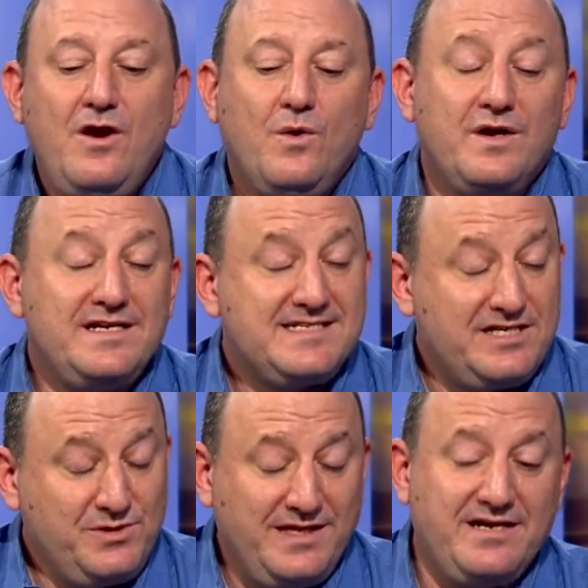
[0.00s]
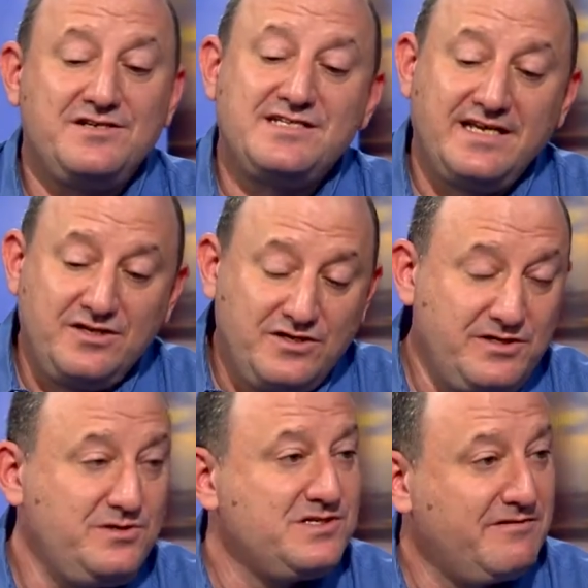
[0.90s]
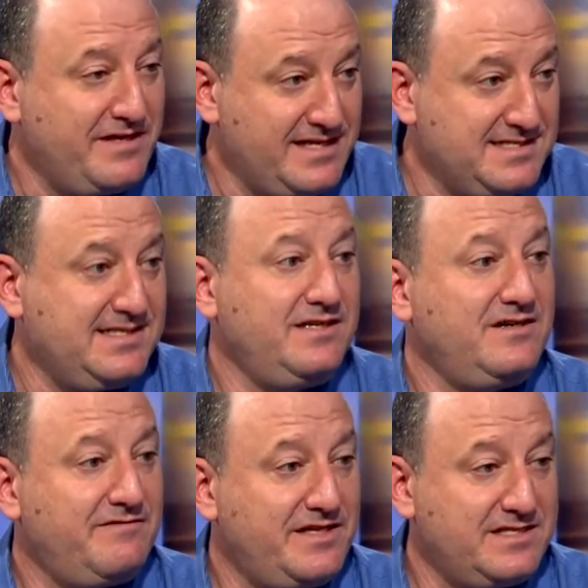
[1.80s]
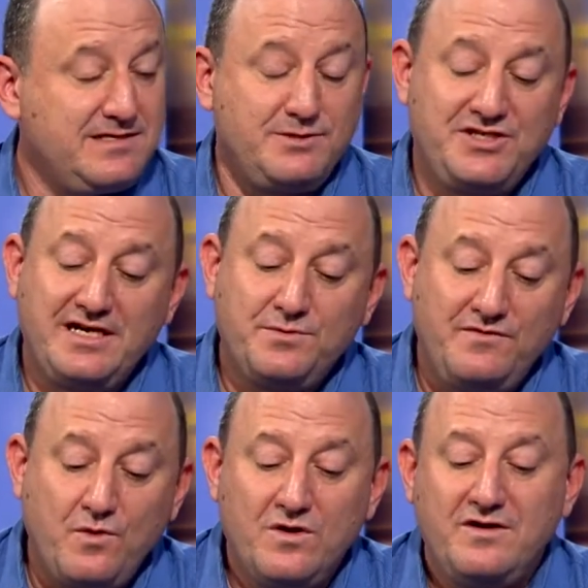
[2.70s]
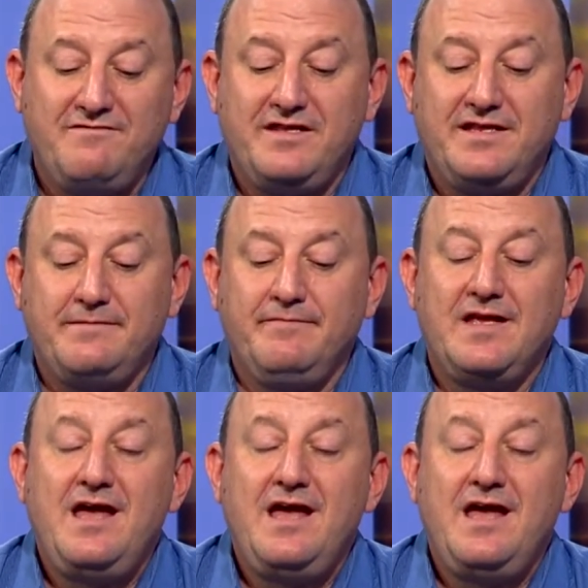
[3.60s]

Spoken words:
We're going to send you a letter saying, good news, everything is cleared, everything is double checked, we've ordered everything.